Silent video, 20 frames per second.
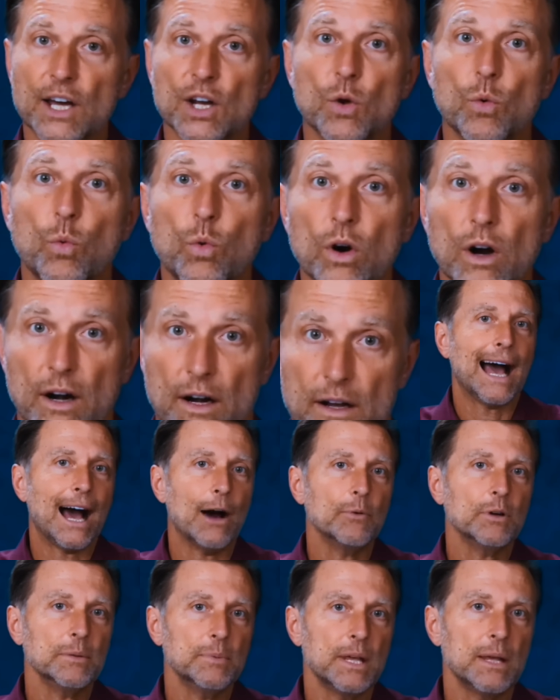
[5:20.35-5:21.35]
going to work. How
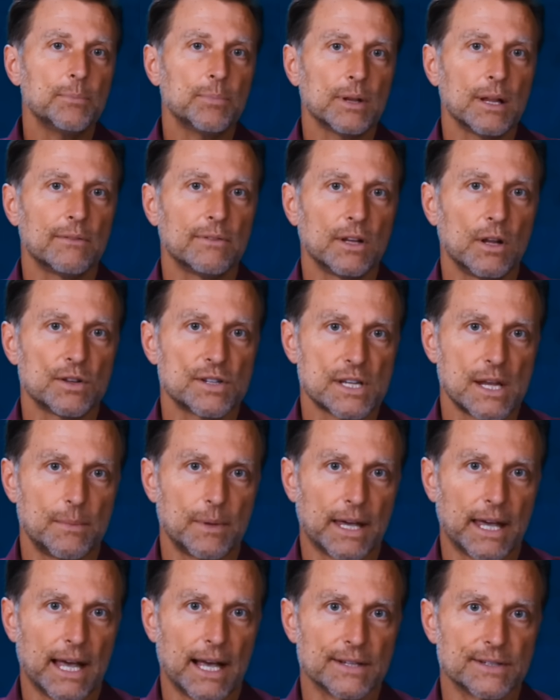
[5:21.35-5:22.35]
many people have low
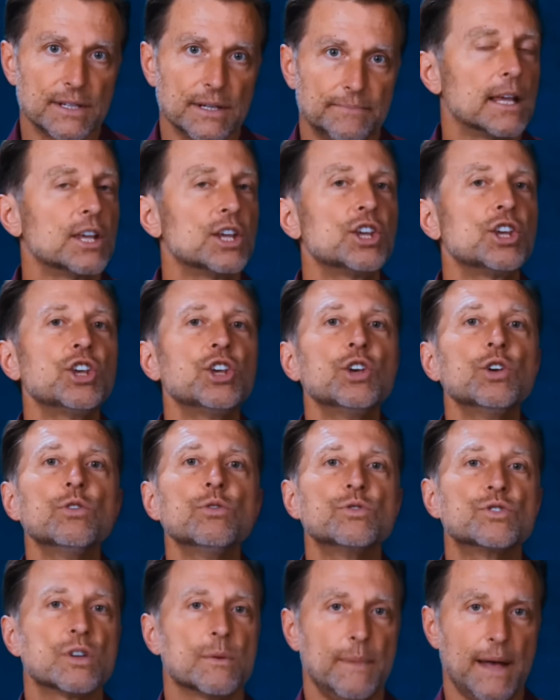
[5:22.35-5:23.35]
stomach acid?
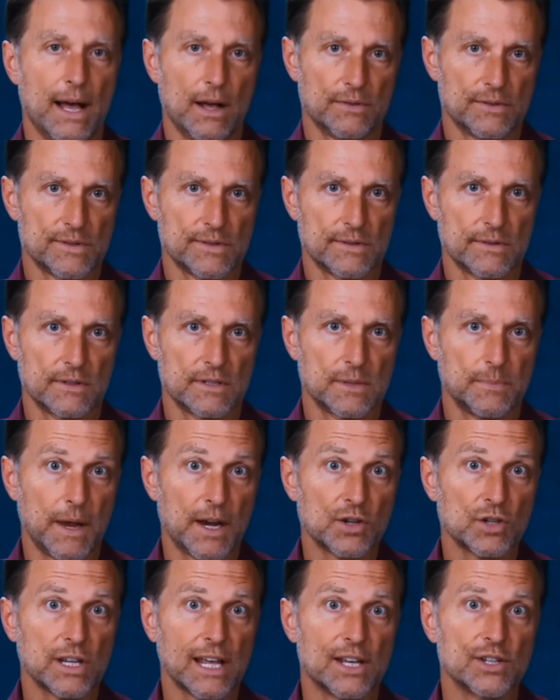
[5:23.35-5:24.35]
Huge amounts,
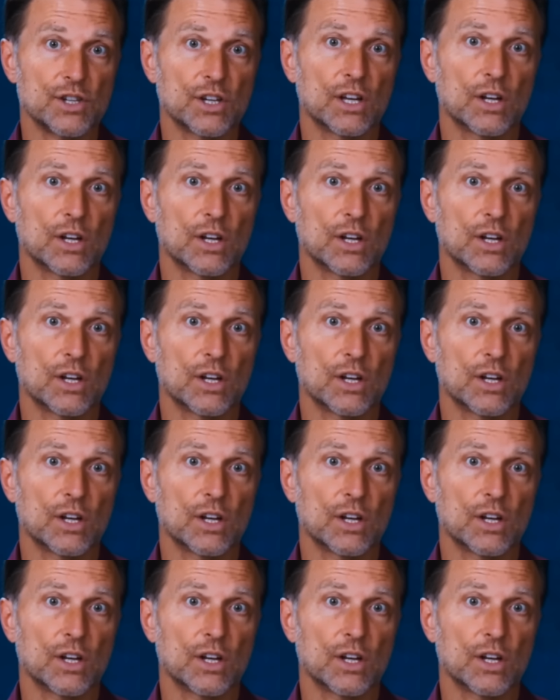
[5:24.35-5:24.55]
especially as you